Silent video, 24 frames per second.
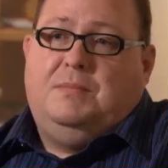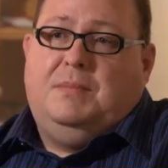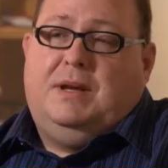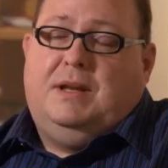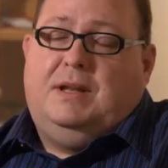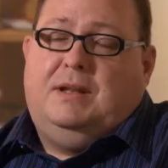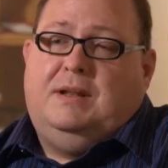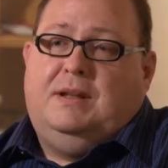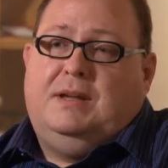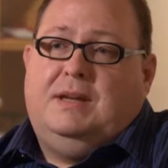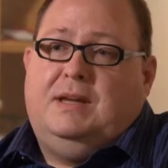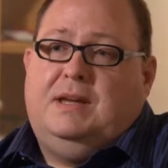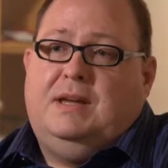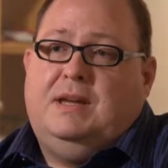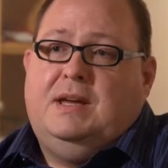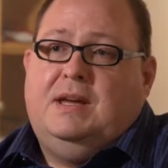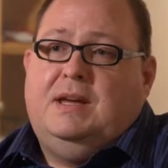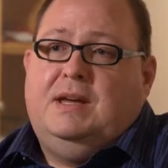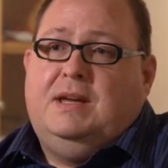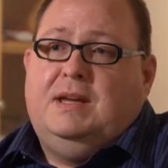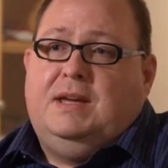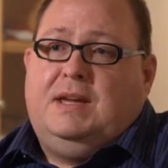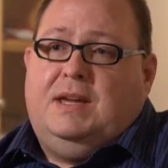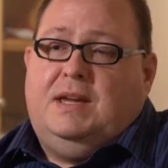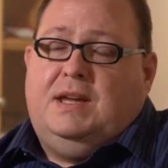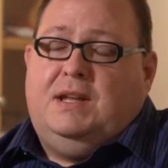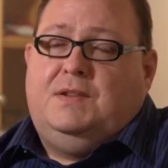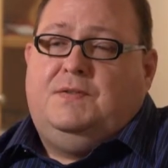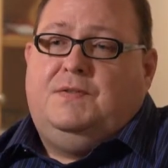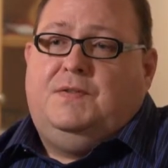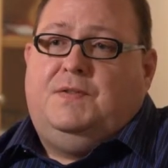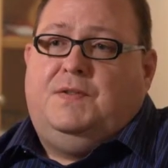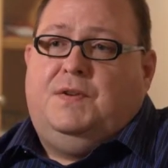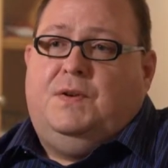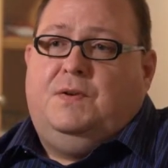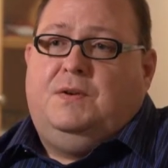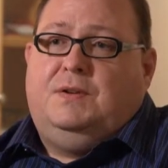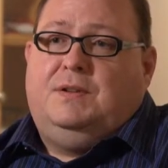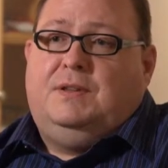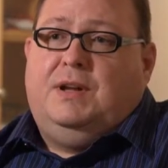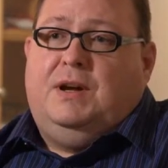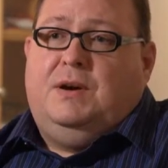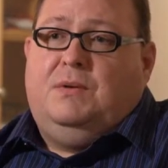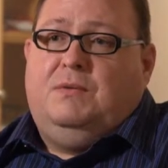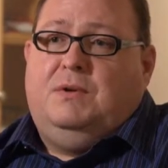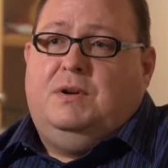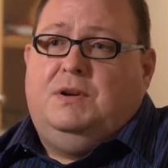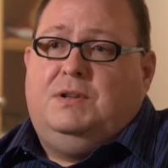mainly kinfolk
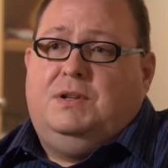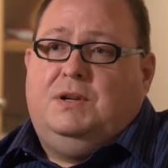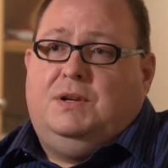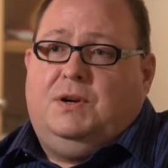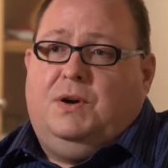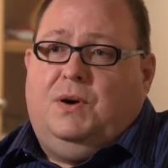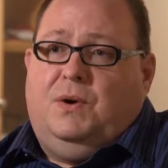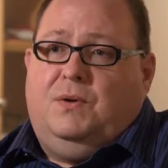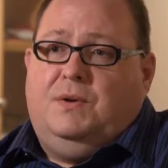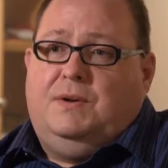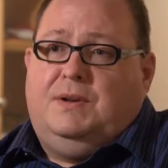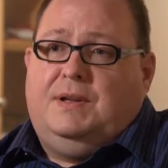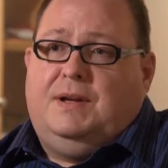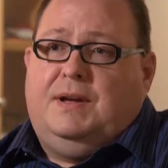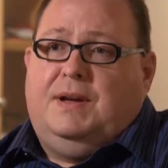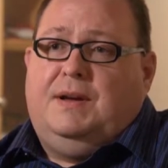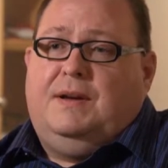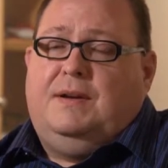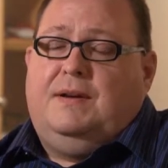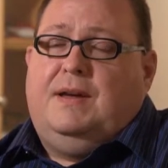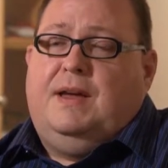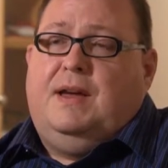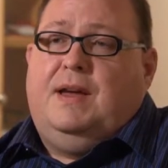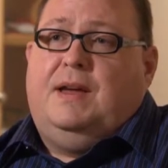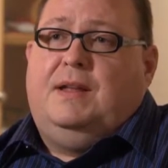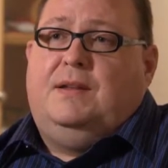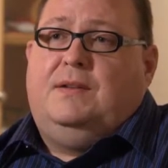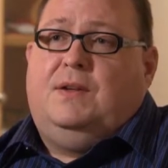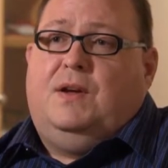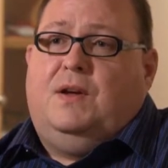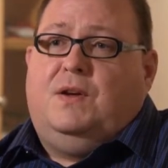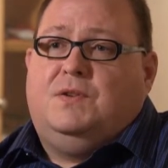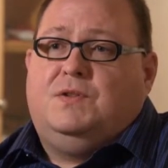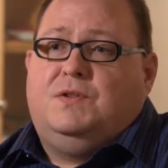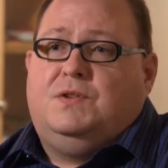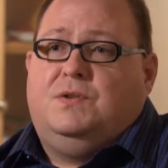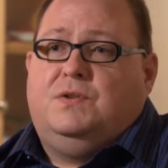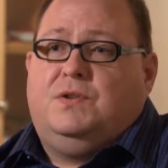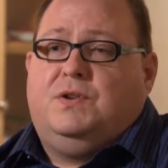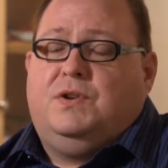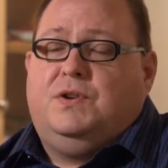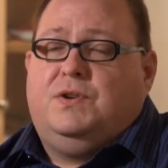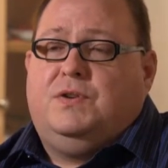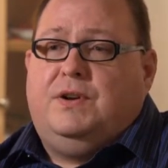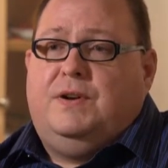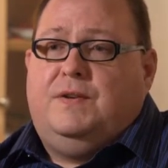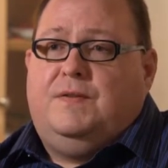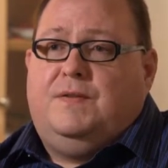that were Dakota and also
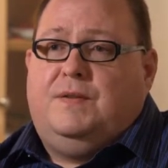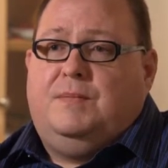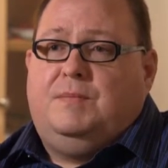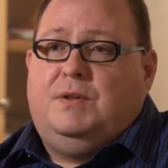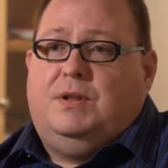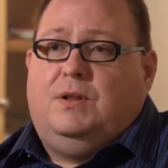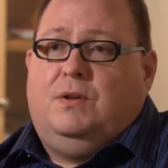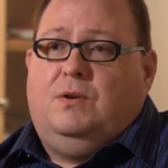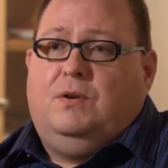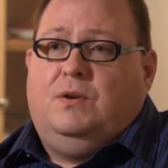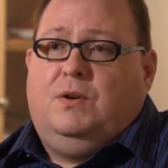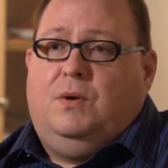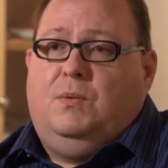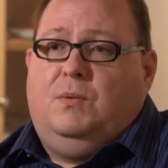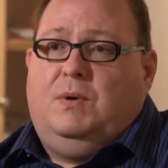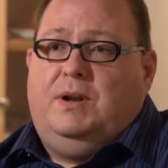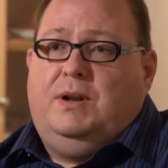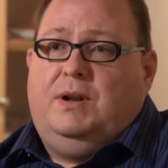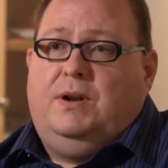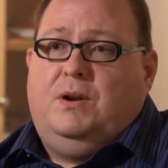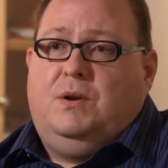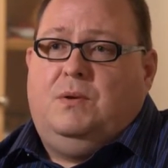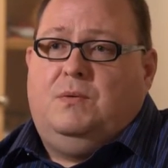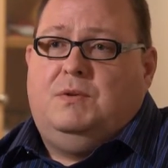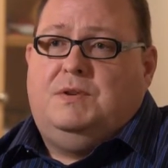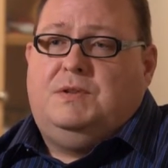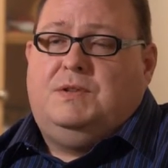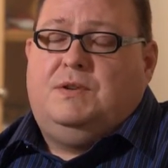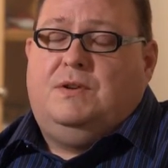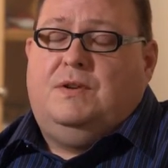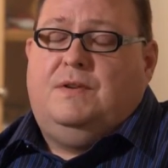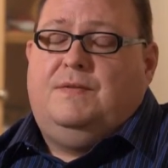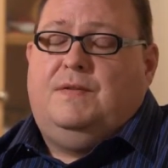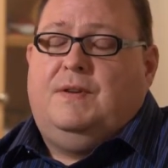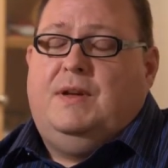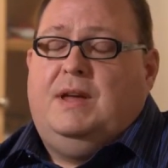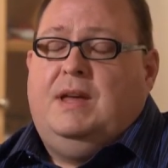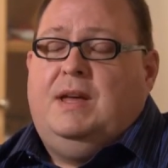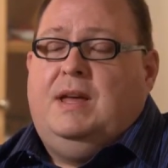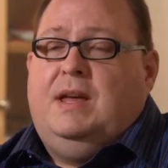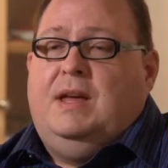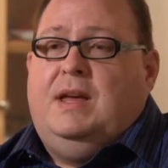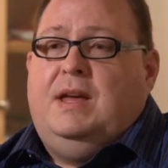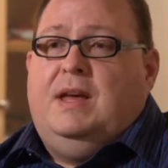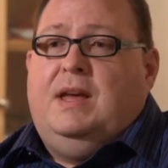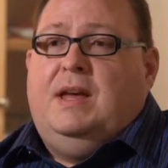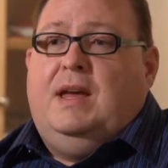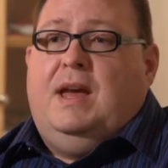Cree from the local One Arrow Reserve.
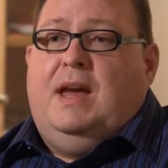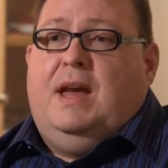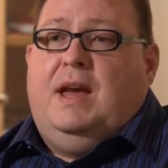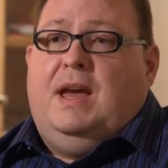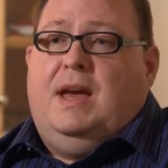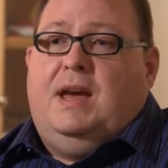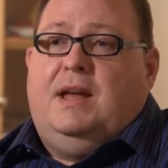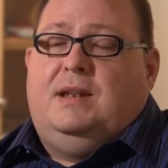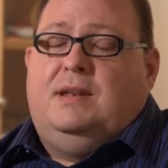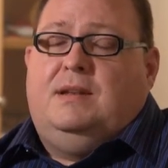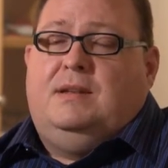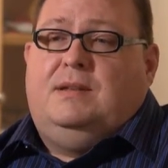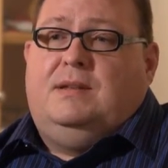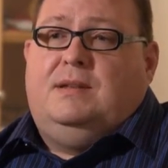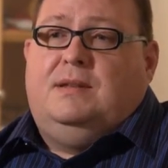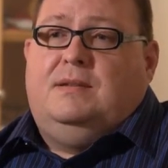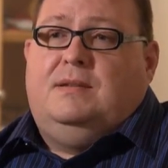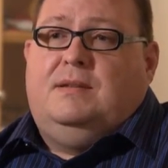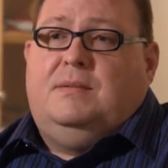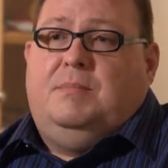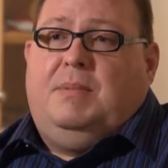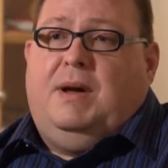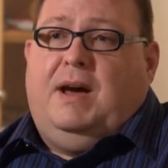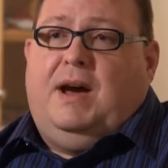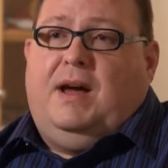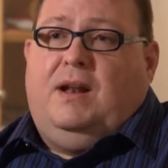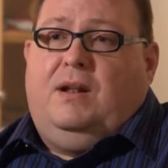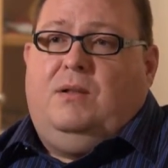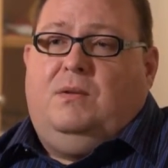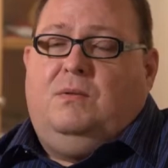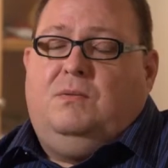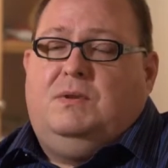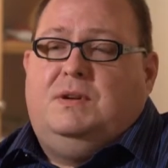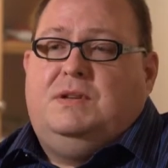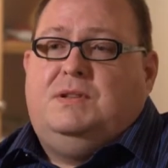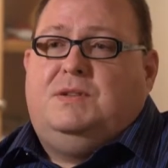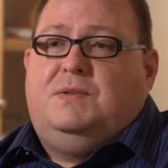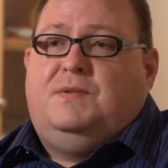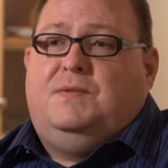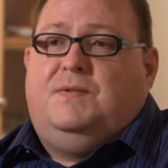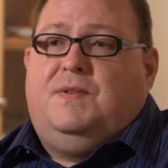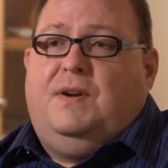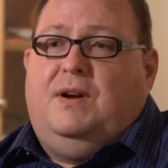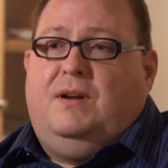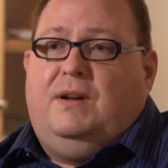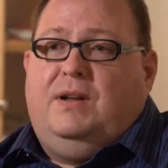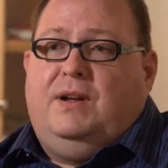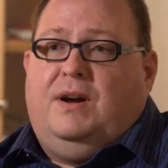And the battle was
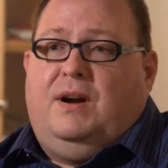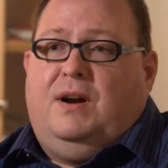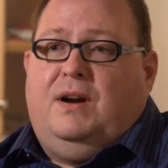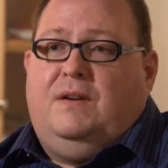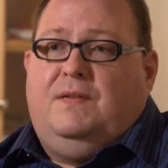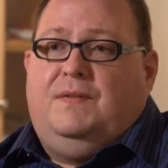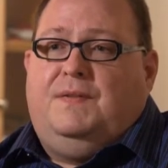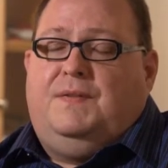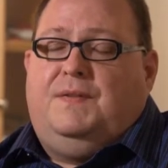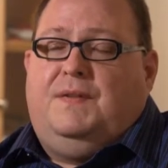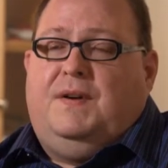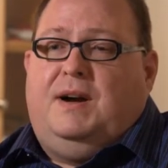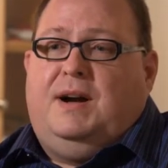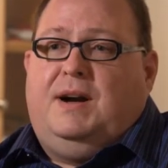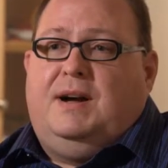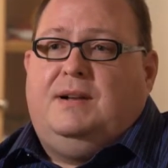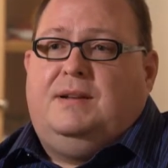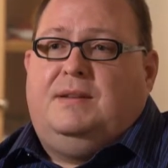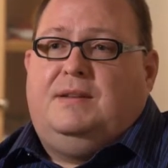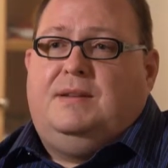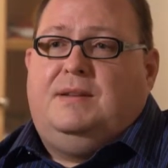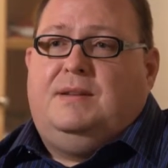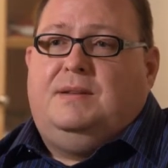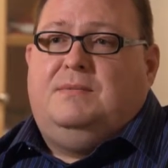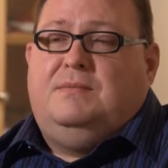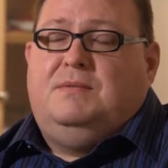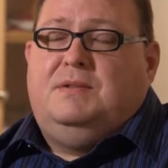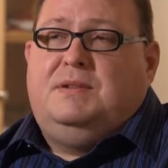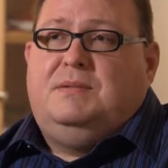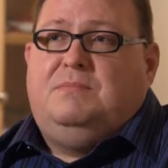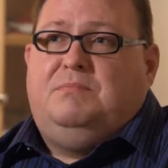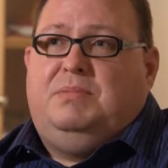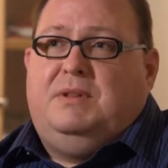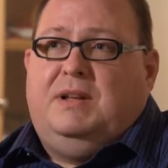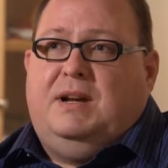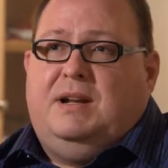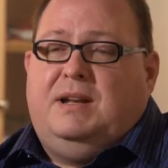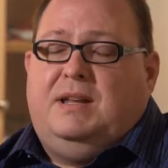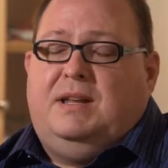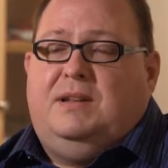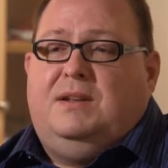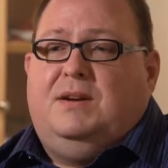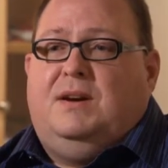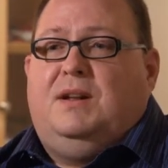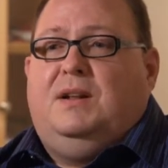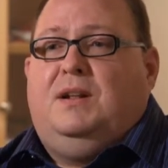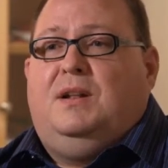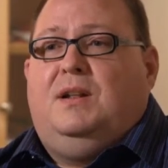fairly hard fought. It was
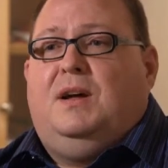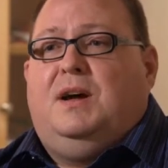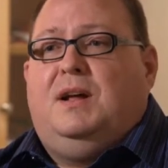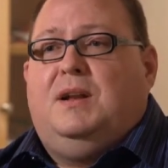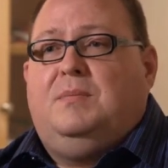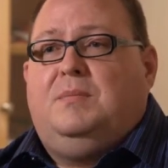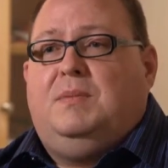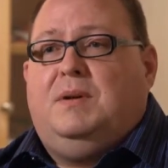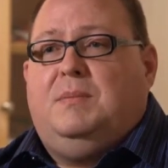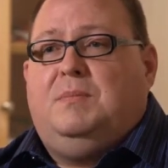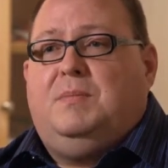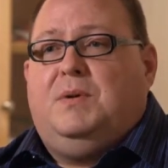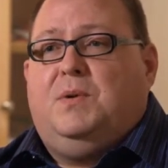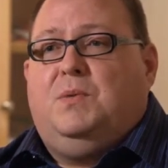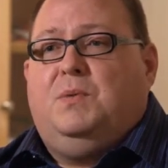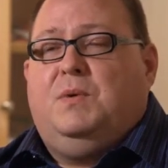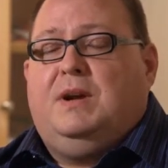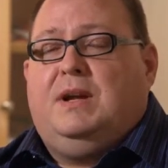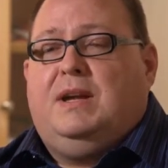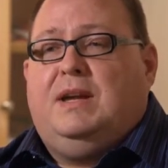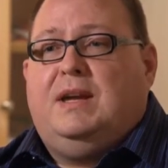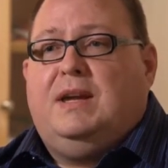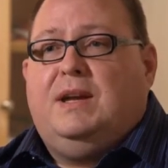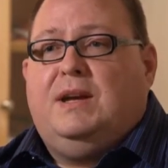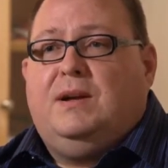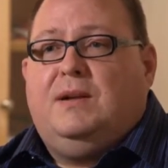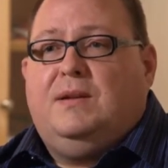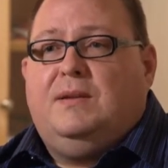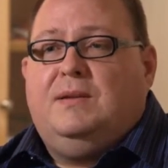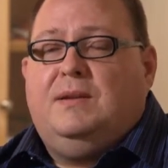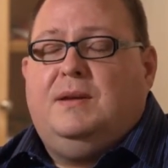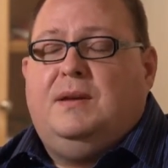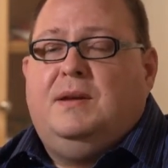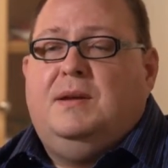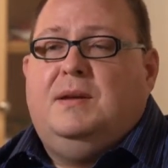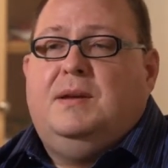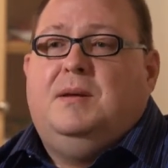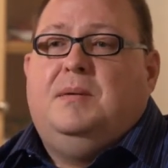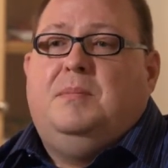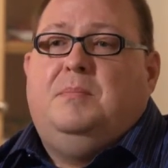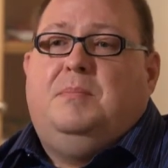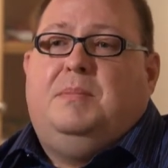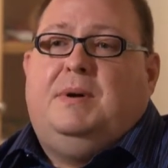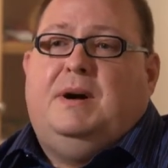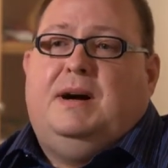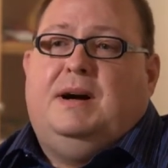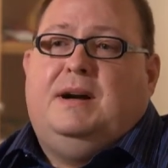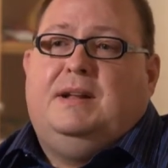bloody. Not a lot of people were killed,
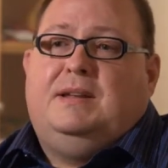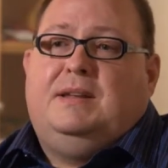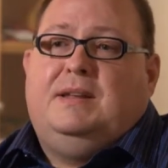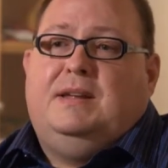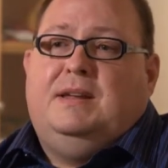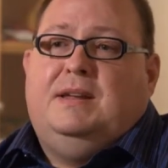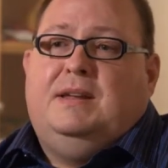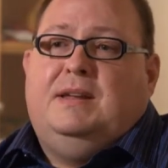but